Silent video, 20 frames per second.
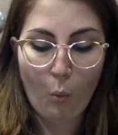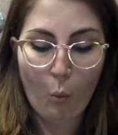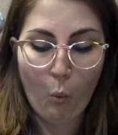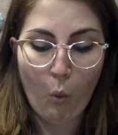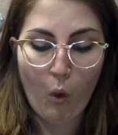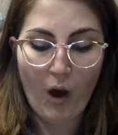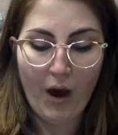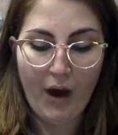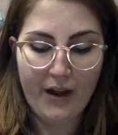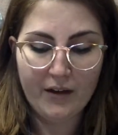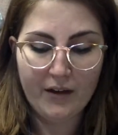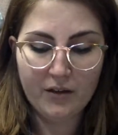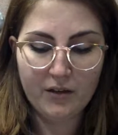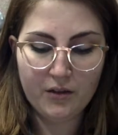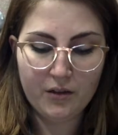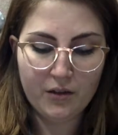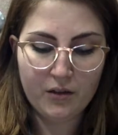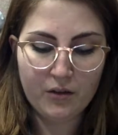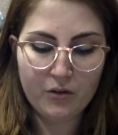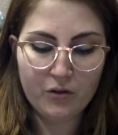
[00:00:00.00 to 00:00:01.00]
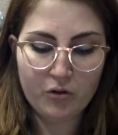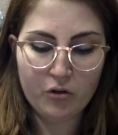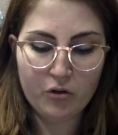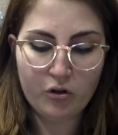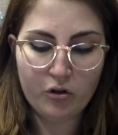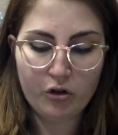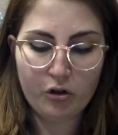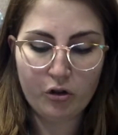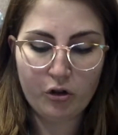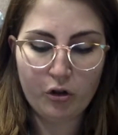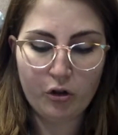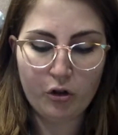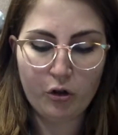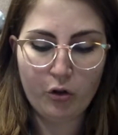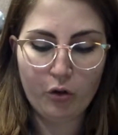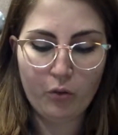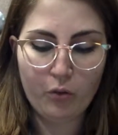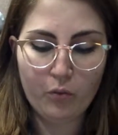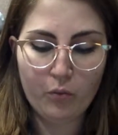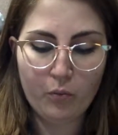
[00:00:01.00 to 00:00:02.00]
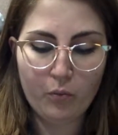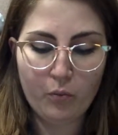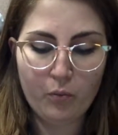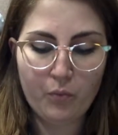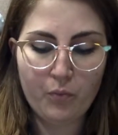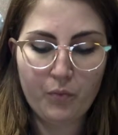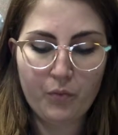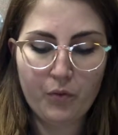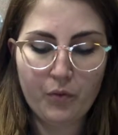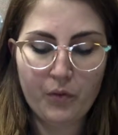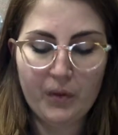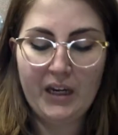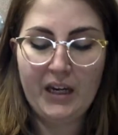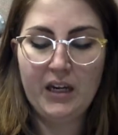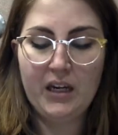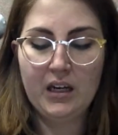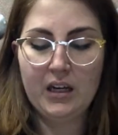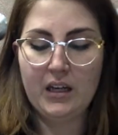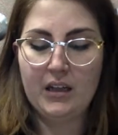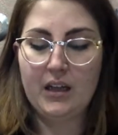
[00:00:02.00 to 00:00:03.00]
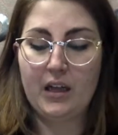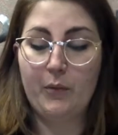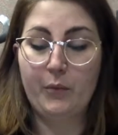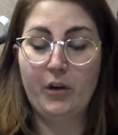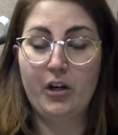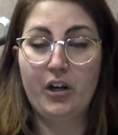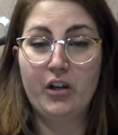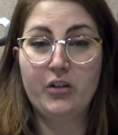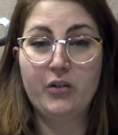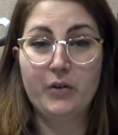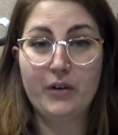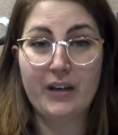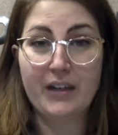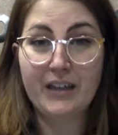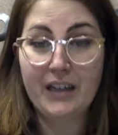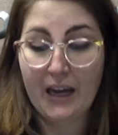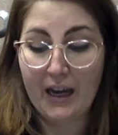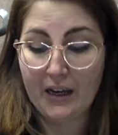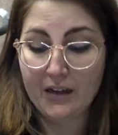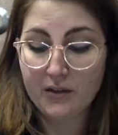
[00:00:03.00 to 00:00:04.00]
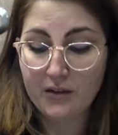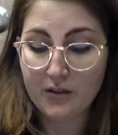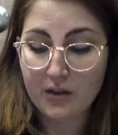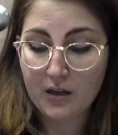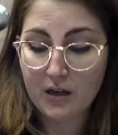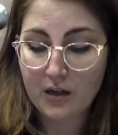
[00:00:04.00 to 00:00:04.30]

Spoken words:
1, 2, 3, and then I'm going to do it again.